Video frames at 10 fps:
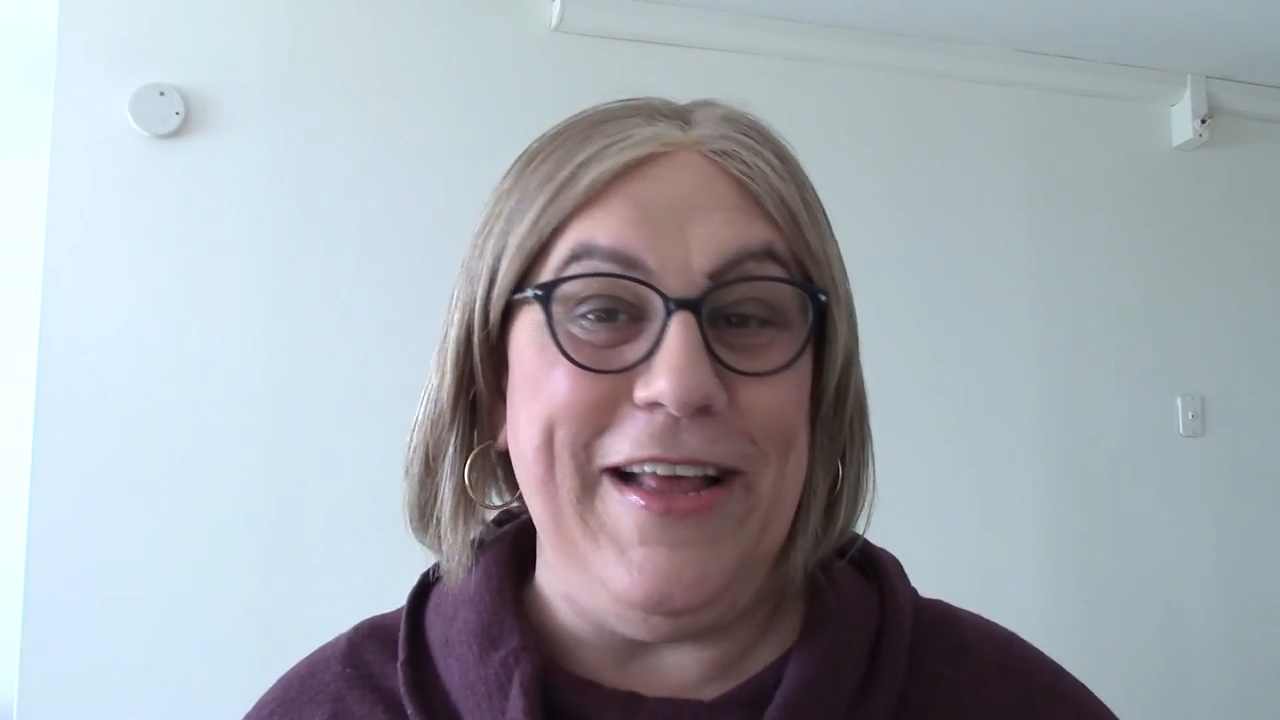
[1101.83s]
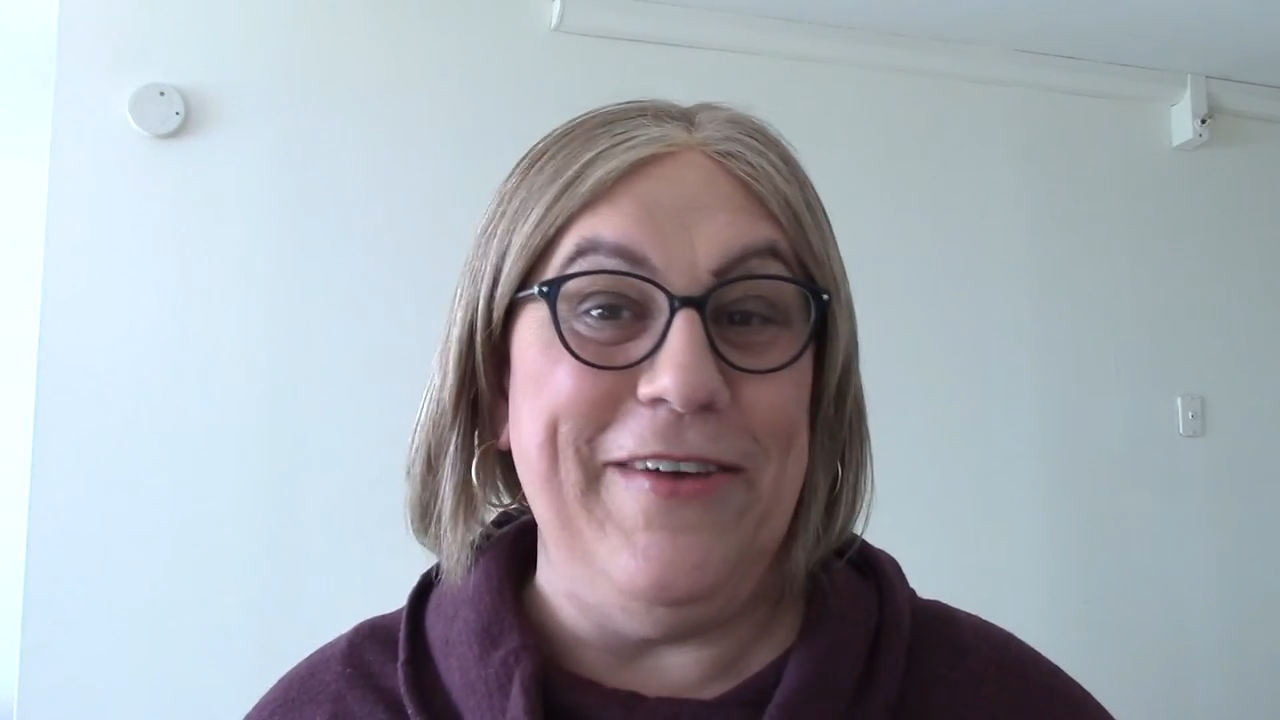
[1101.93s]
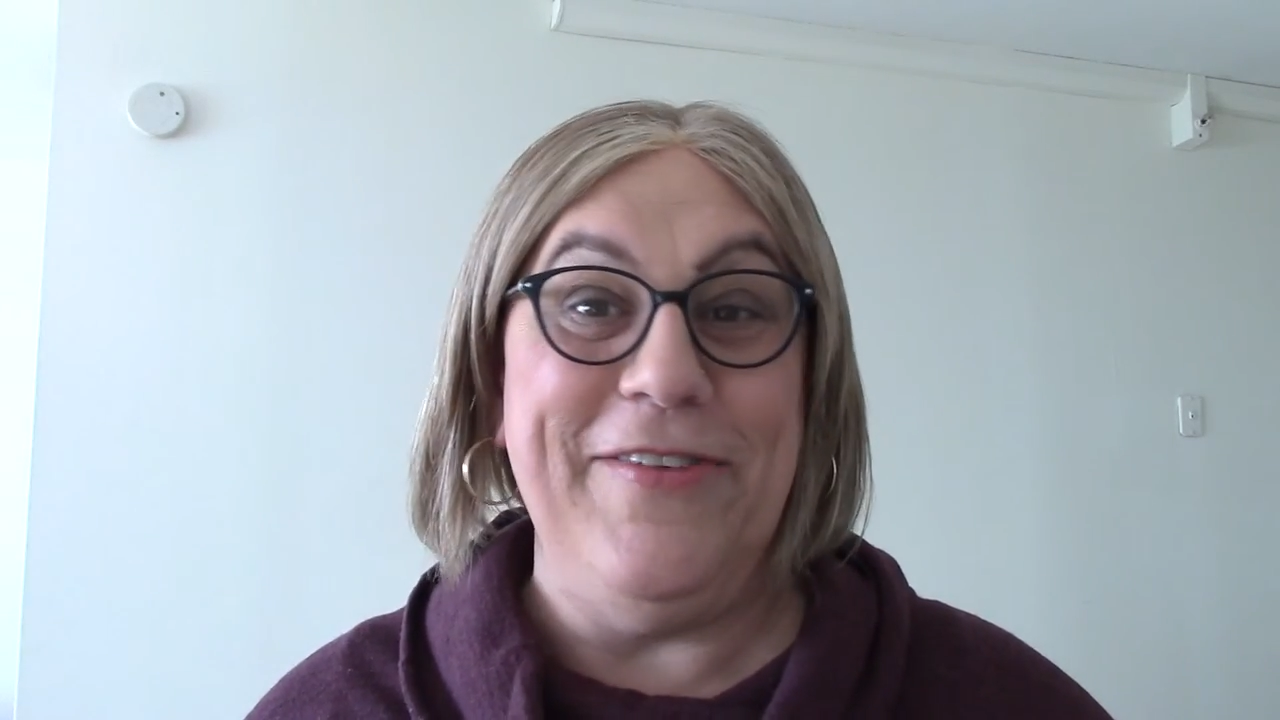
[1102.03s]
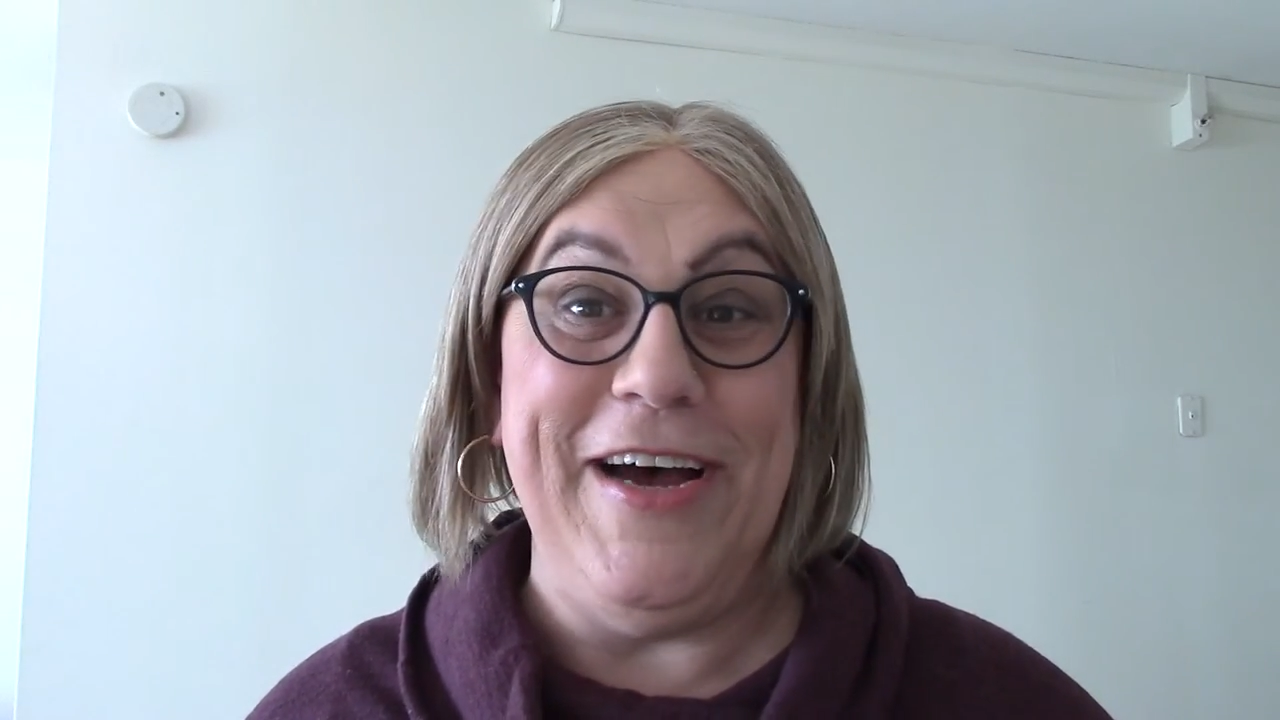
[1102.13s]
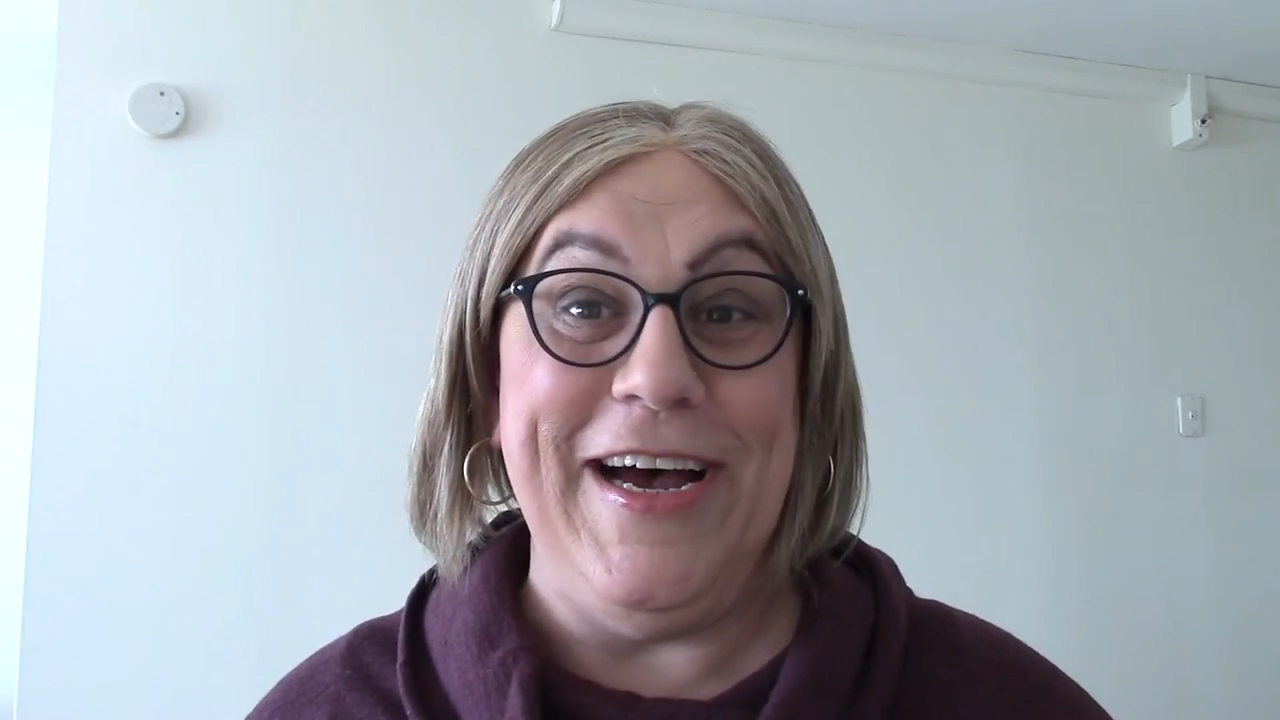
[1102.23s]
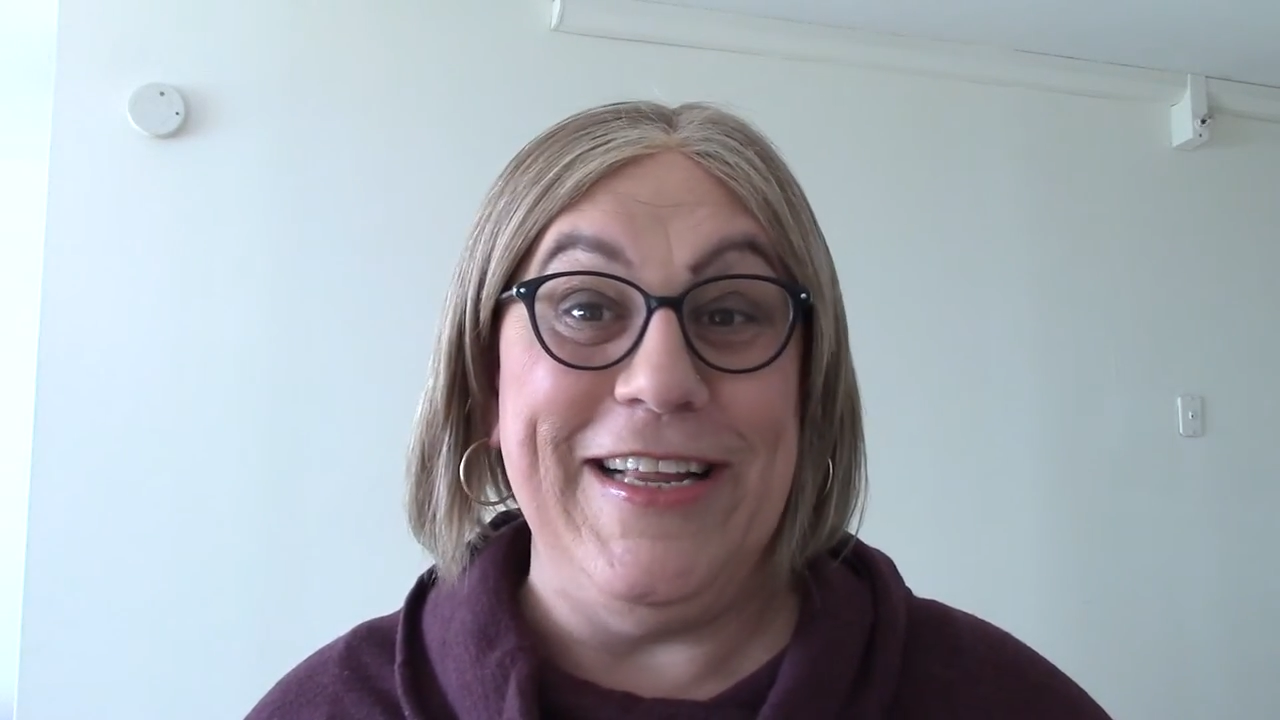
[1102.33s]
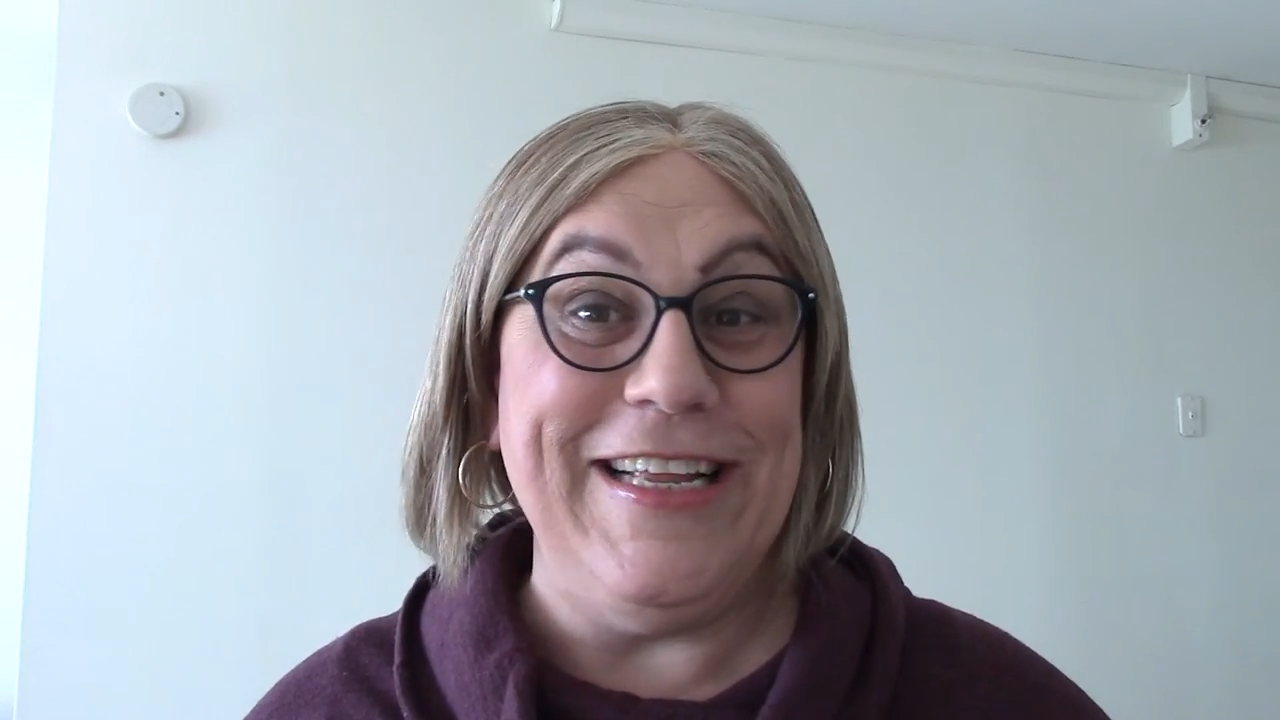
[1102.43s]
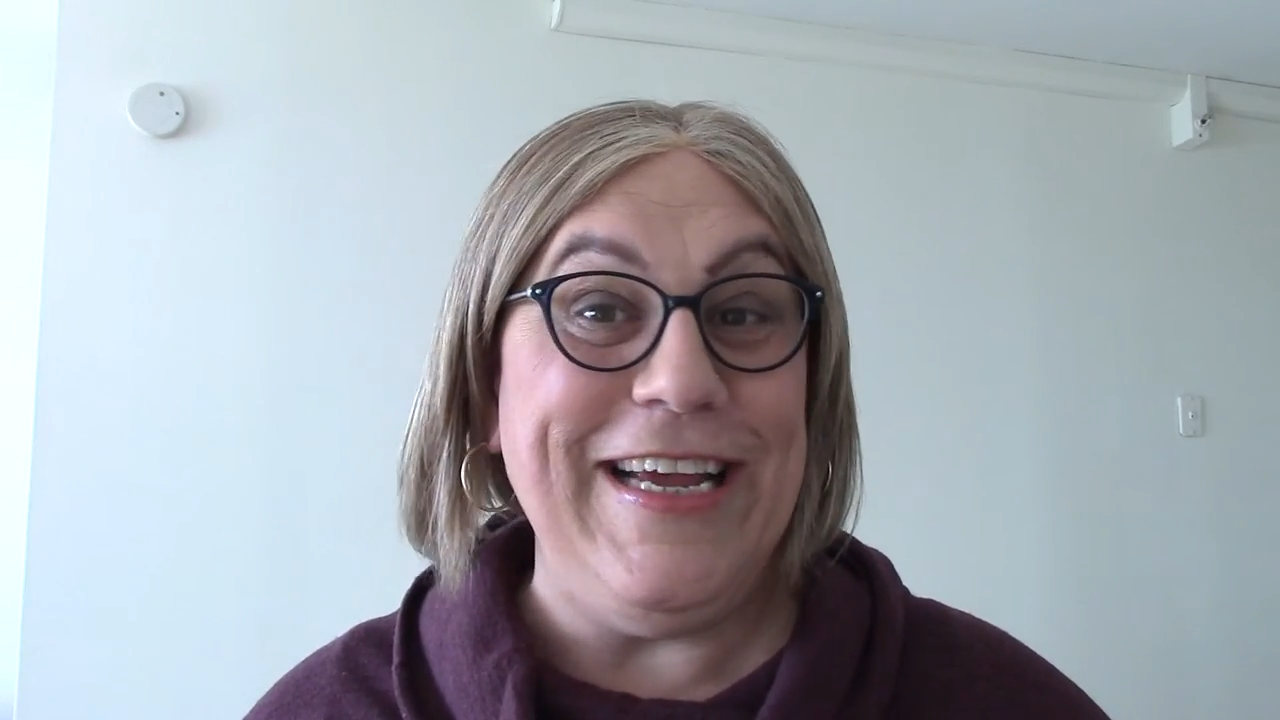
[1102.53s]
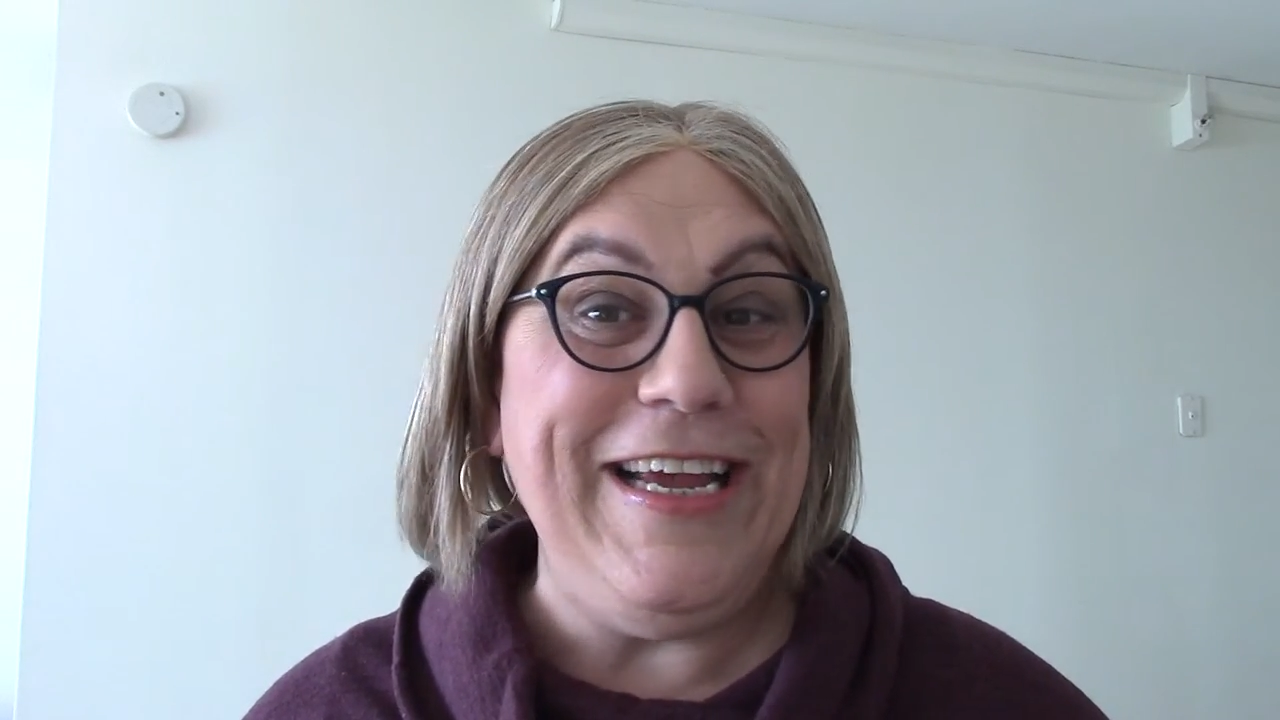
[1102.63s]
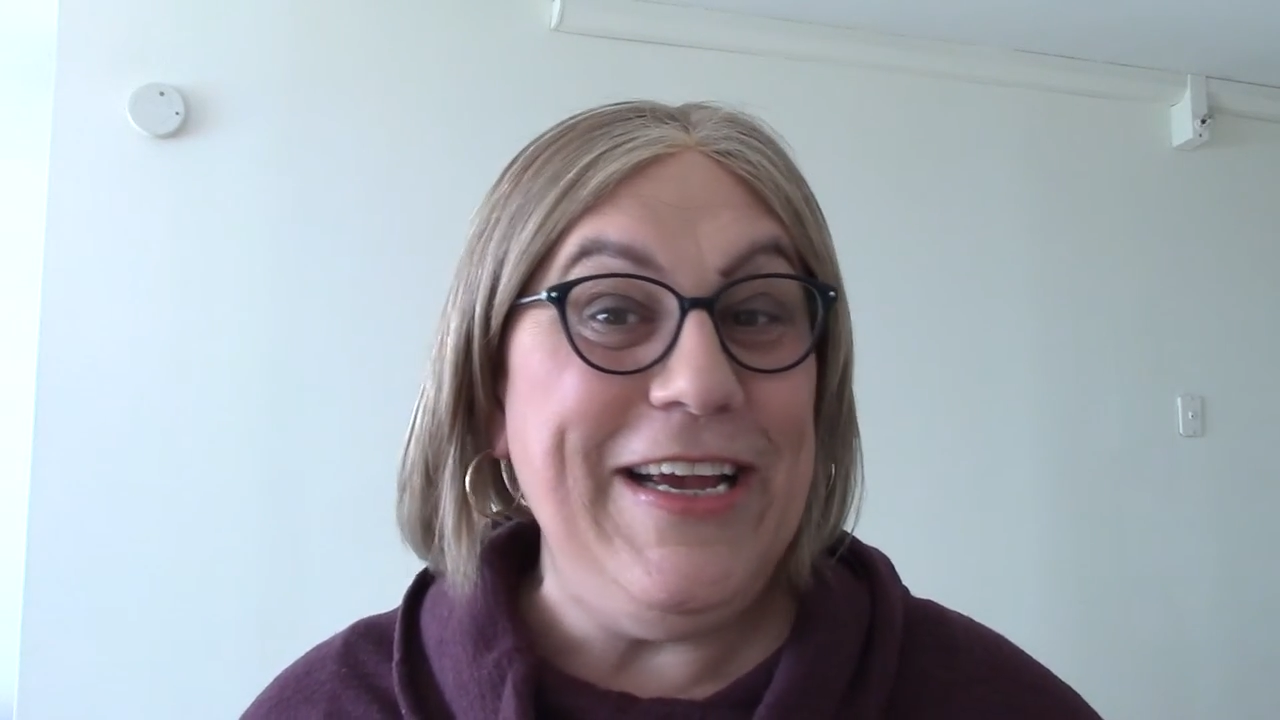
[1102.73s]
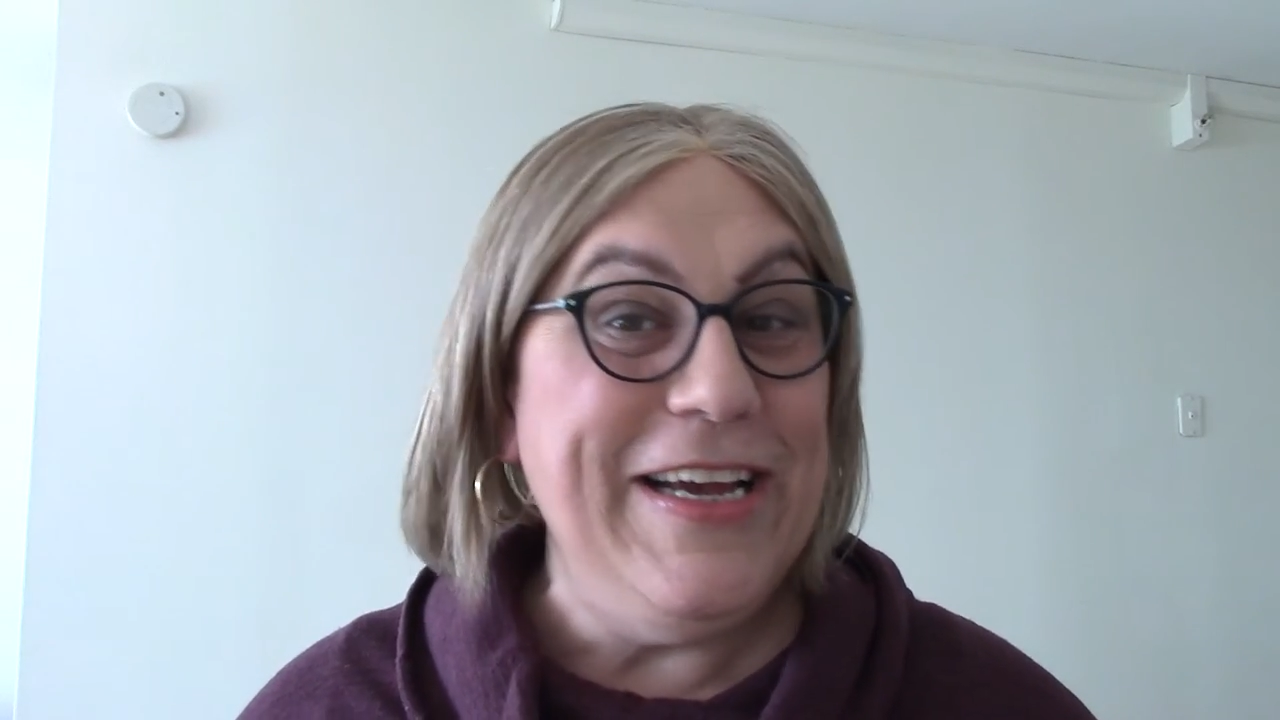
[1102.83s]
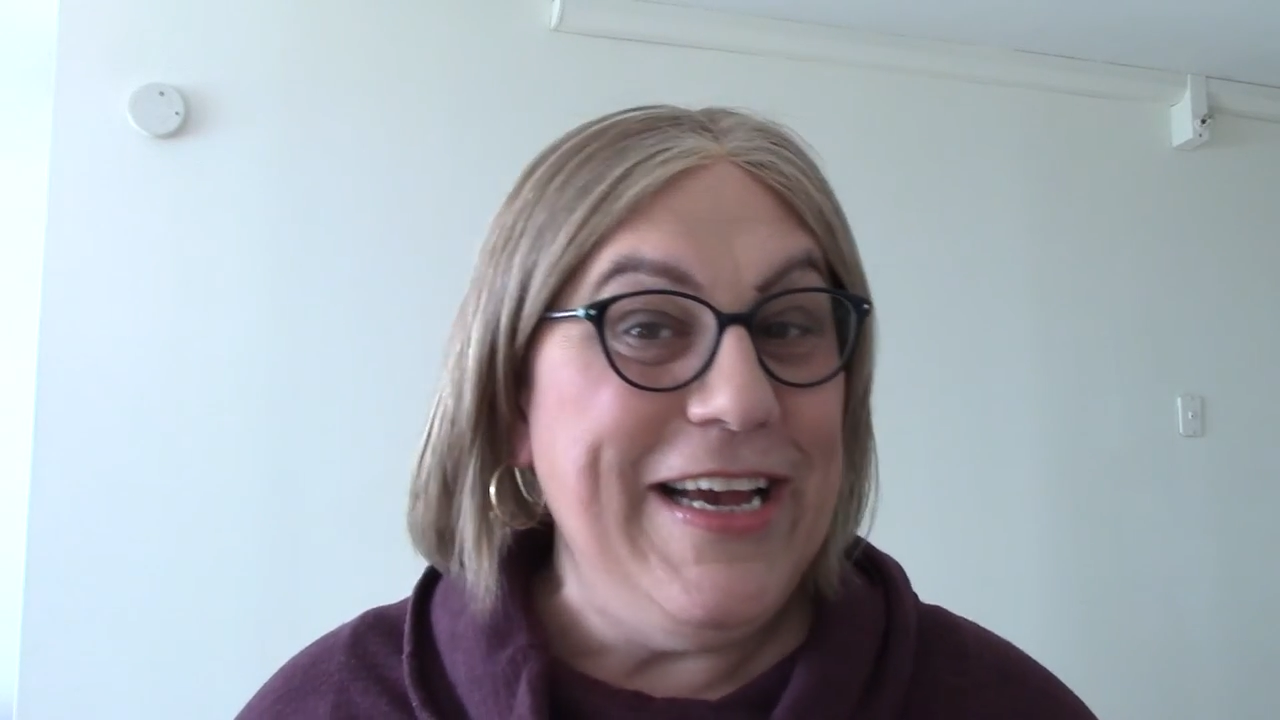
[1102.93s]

of Holly?